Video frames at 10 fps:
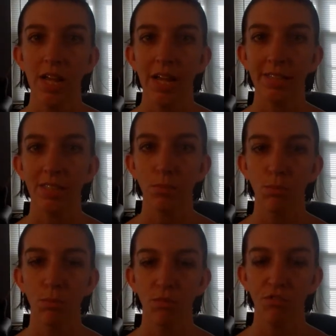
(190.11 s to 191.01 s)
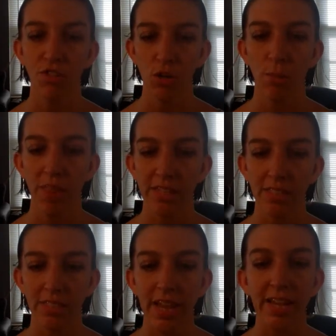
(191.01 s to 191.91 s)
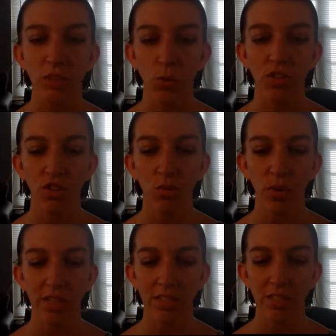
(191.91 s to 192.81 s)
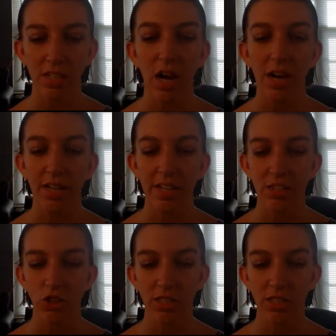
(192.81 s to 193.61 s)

It's a film that stays with you when it's done, and